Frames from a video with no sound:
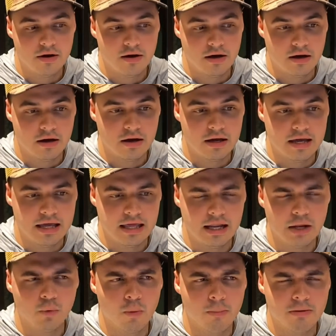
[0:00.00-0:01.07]
And
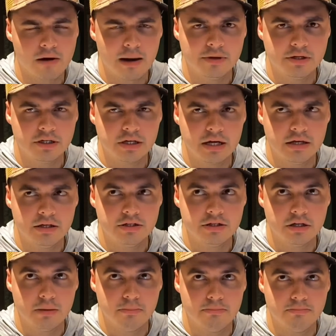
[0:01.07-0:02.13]
it will probably change
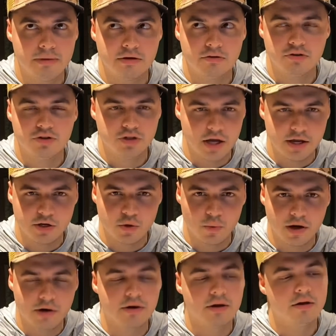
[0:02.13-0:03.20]
in about
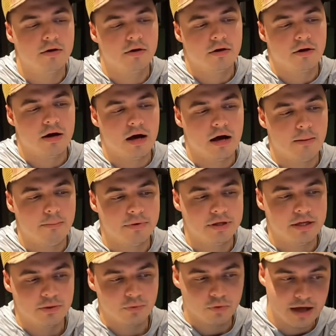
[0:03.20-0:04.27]
January, but
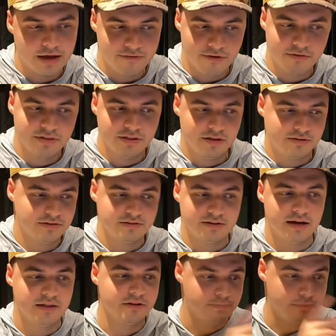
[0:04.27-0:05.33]
it will have everything that's
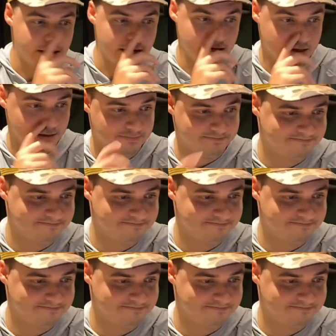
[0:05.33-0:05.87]
inside of this bag.